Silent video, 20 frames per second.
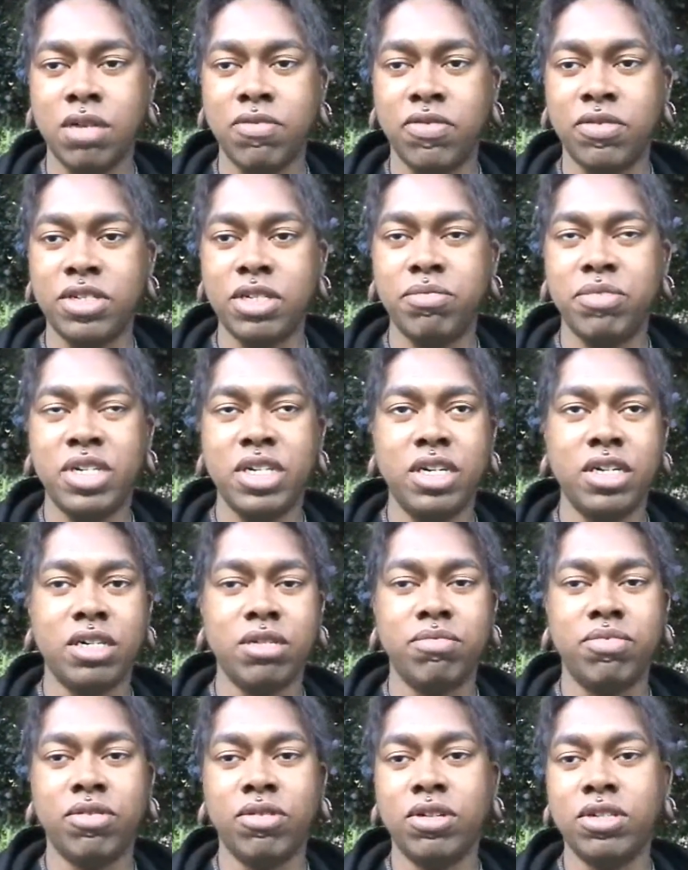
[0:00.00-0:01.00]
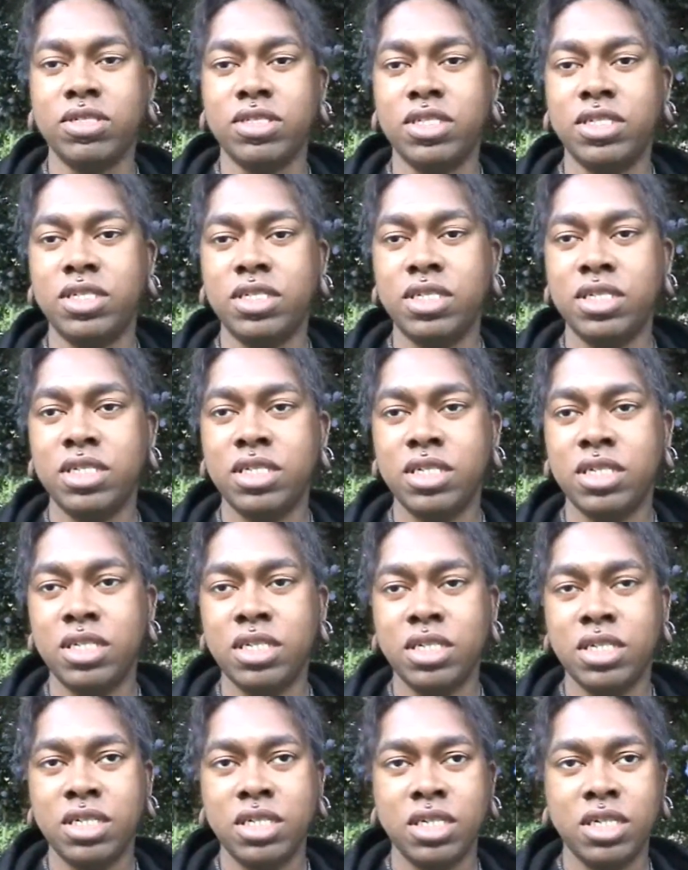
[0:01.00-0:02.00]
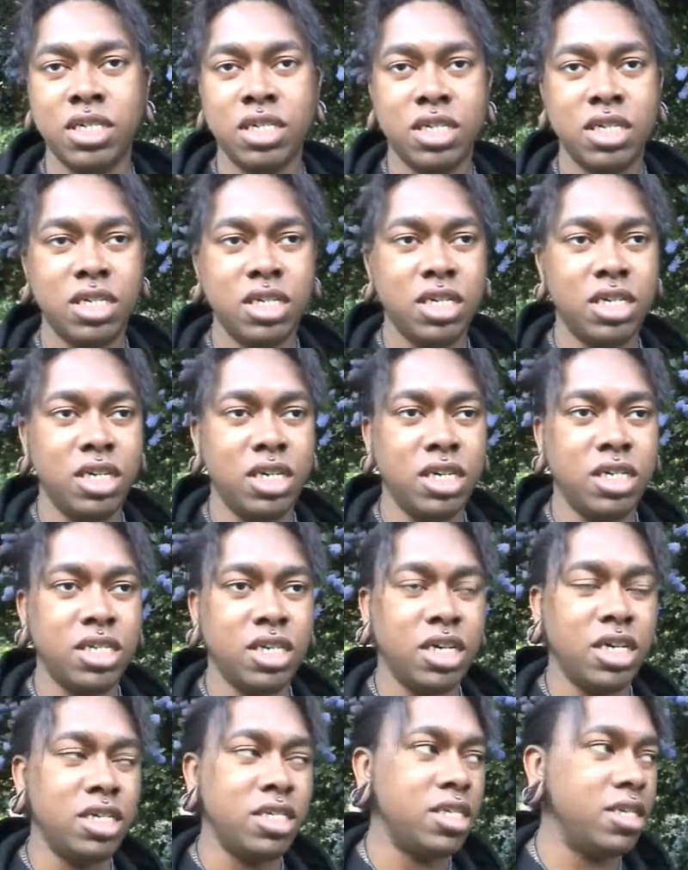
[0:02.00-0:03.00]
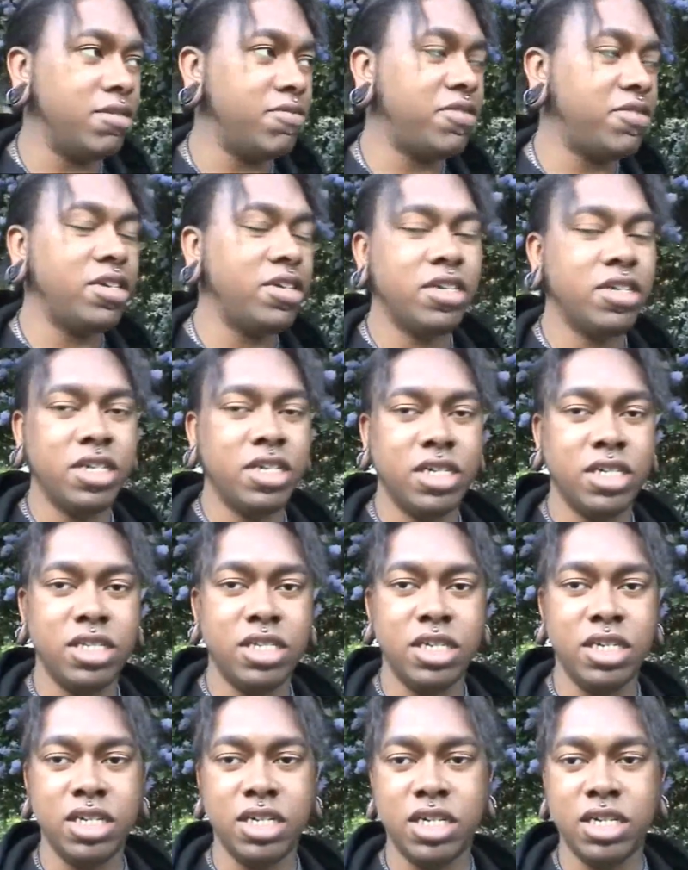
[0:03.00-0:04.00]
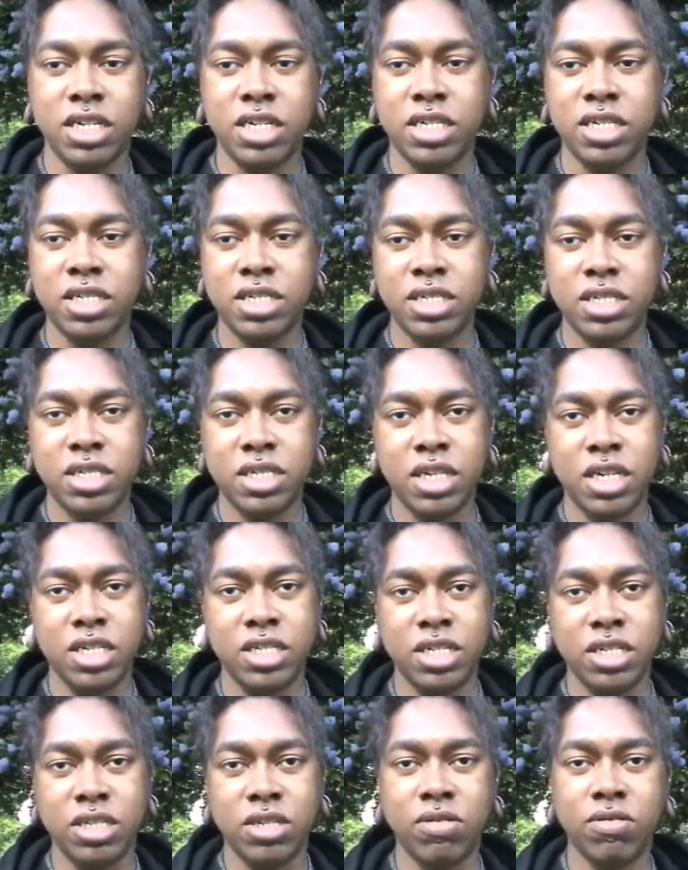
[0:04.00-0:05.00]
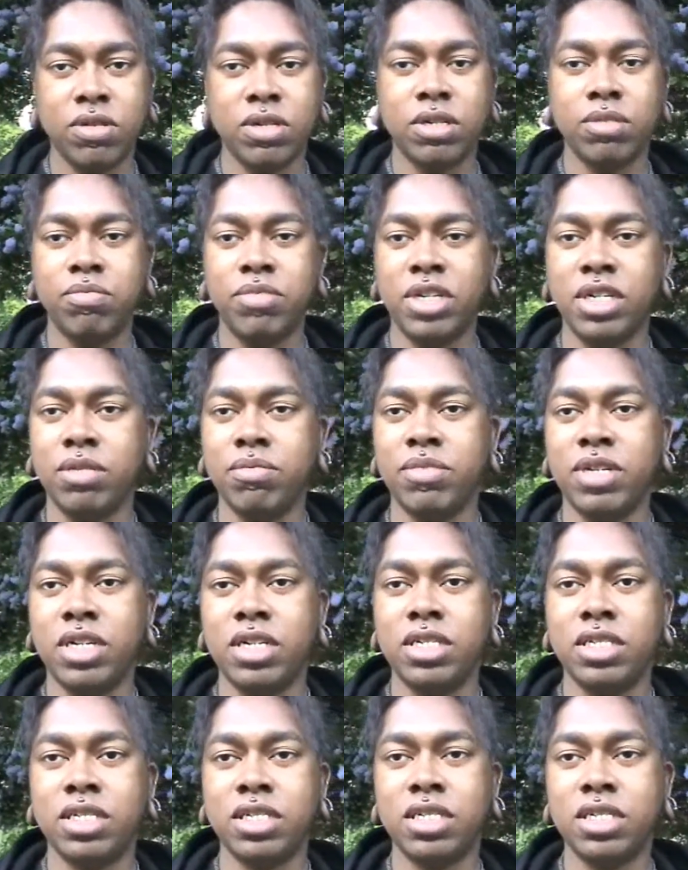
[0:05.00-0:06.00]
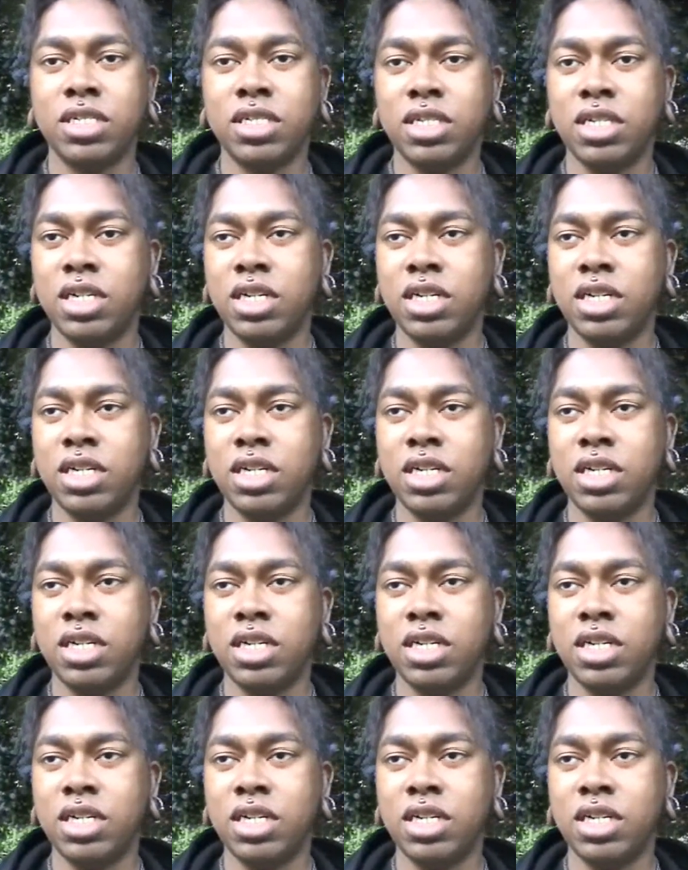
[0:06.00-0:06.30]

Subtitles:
I've only been here in Portland, and I live here in the lower Belmont,